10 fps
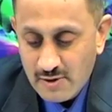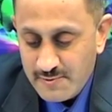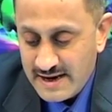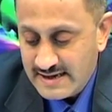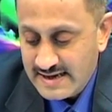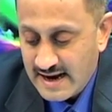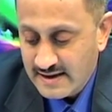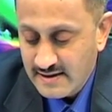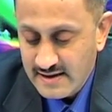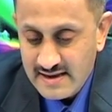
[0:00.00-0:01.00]
what we had
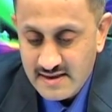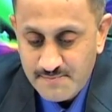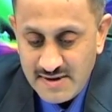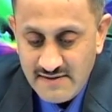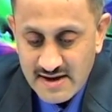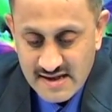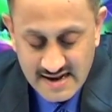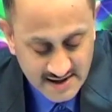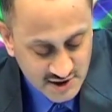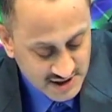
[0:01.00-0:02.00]
done in the previous
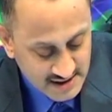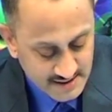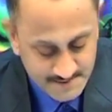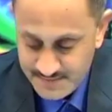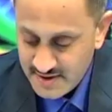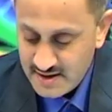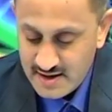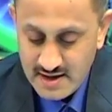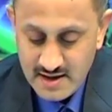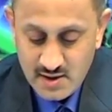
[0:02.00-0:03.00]
lecture,
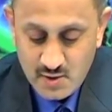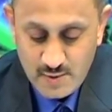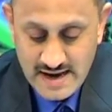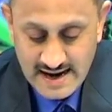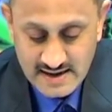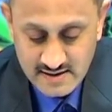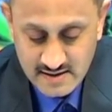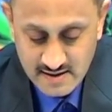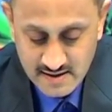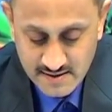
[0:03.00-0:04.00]
we had
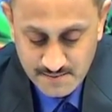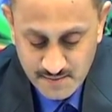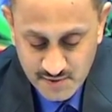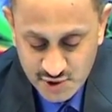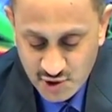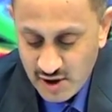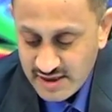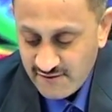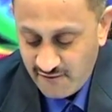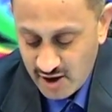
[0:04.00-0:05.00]
drawn
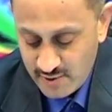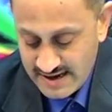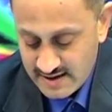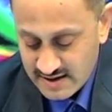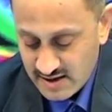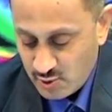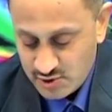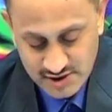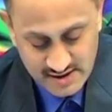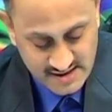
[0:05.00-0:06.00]
the following
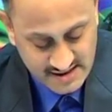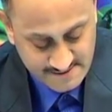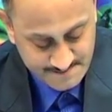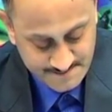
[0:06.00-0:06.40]
conclusions.